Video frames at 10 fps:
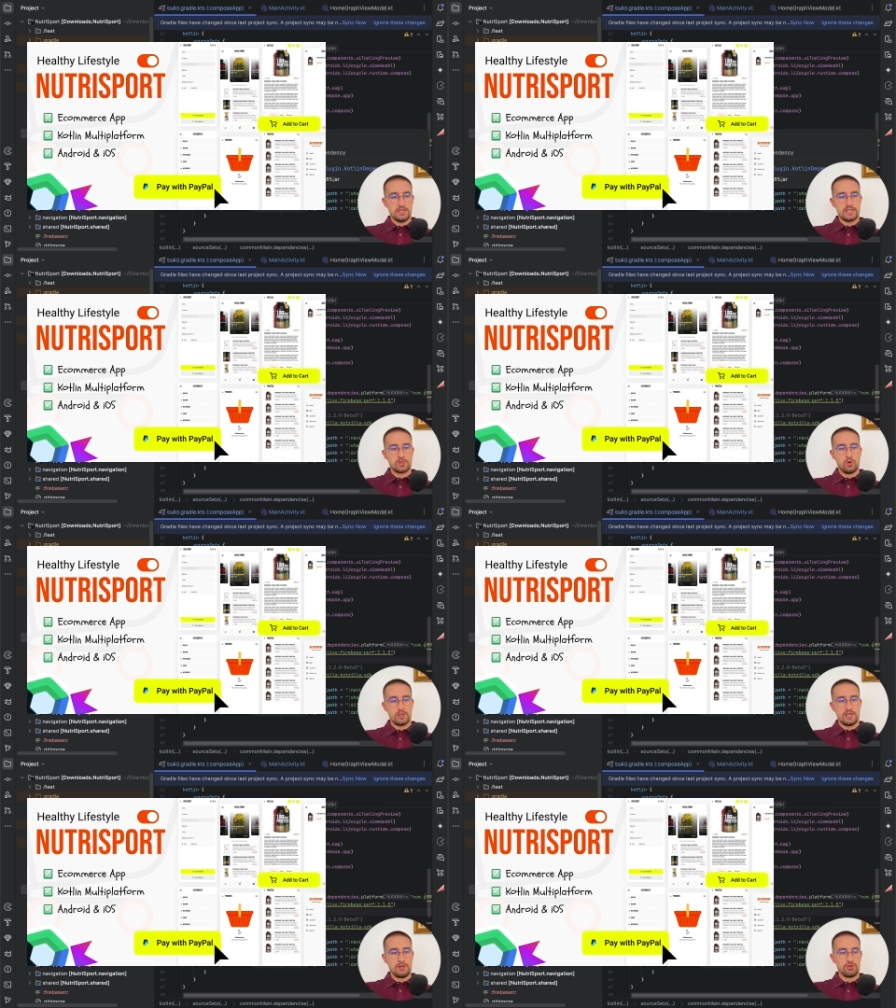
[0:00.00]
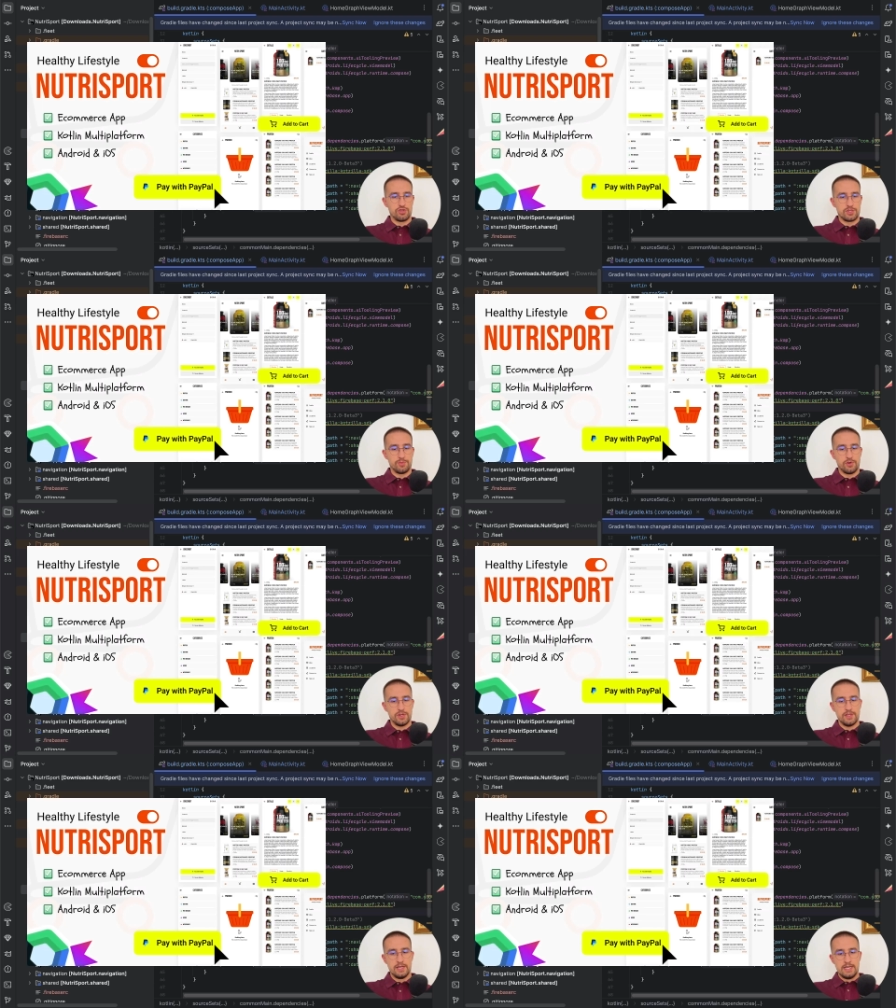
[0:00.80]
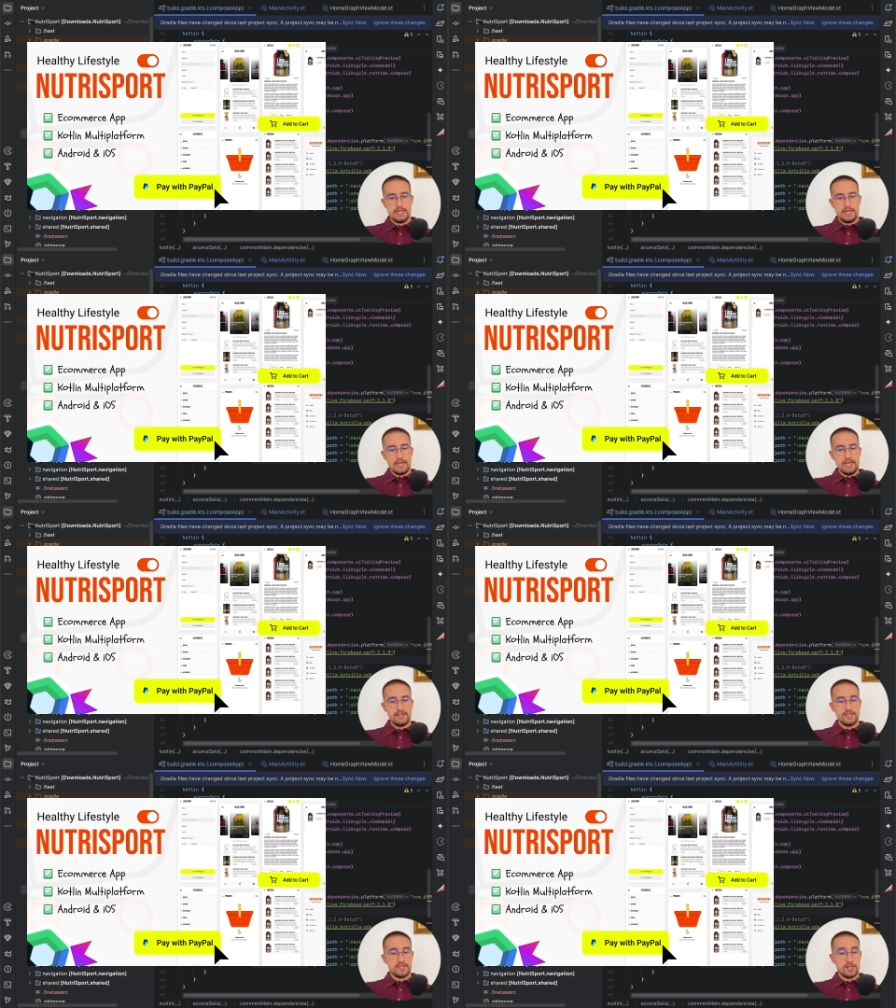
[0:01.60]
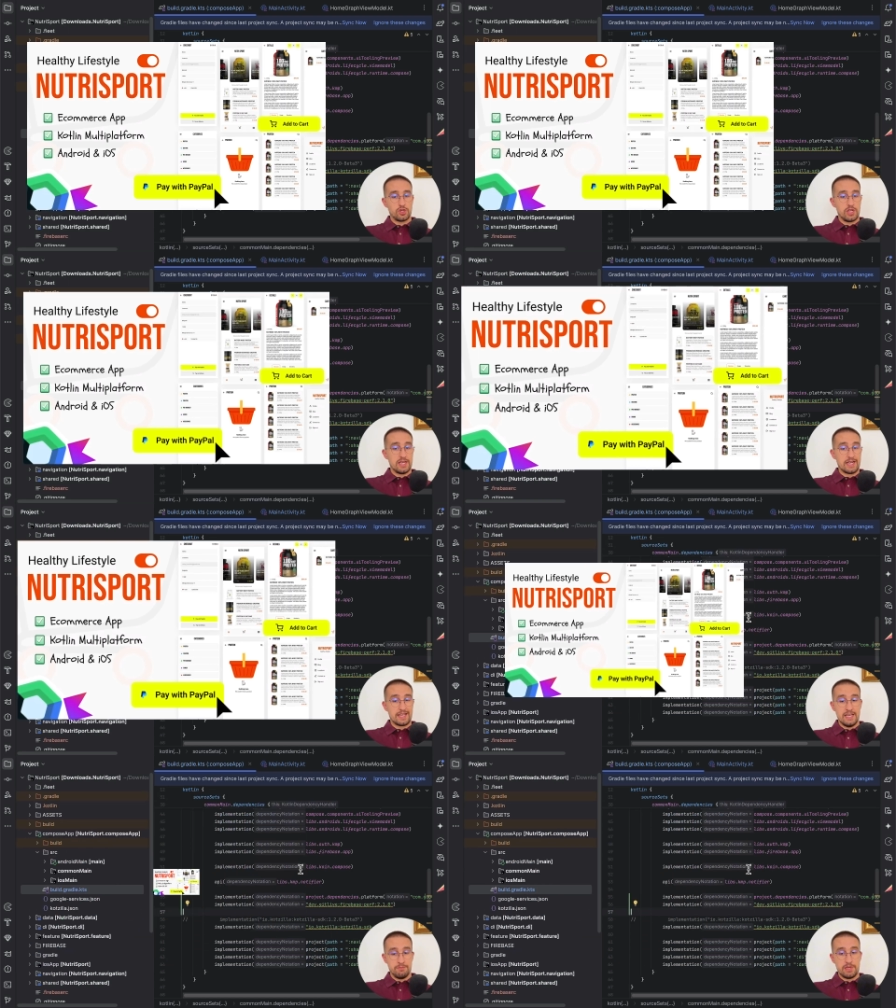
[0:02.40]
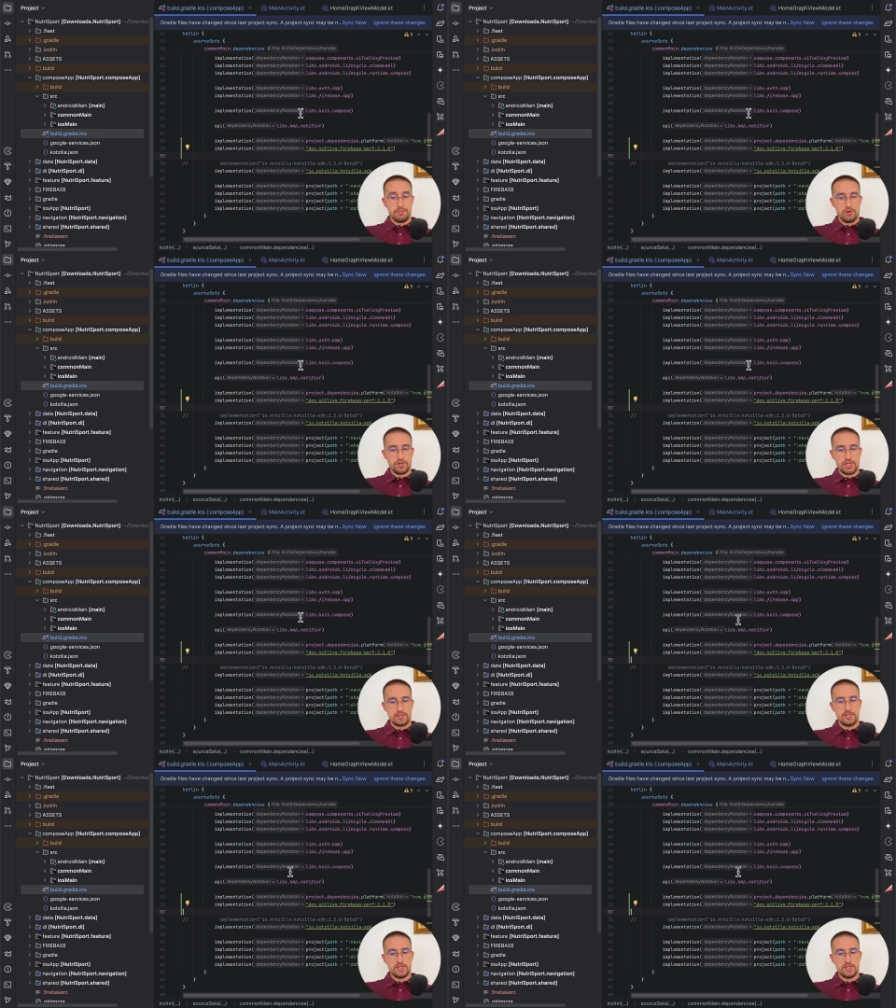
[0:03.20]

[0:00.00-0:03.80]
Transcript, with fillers: It's called NutriSport. And this is actually a KMP project.